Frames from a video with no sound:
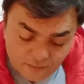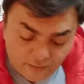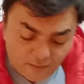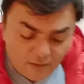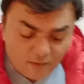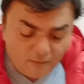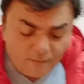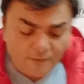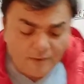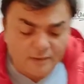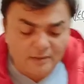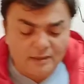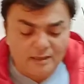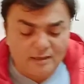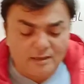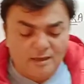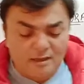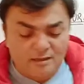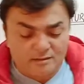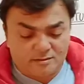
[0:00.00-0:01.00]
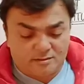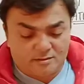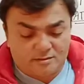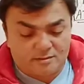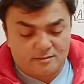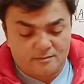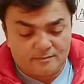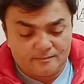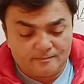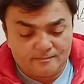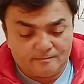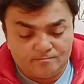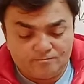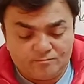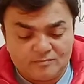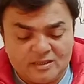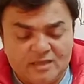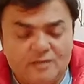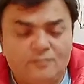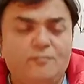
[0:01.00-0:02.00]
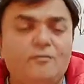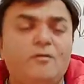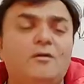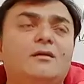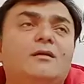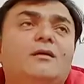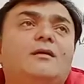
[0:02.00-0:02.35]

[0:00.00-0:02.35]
So for the lust for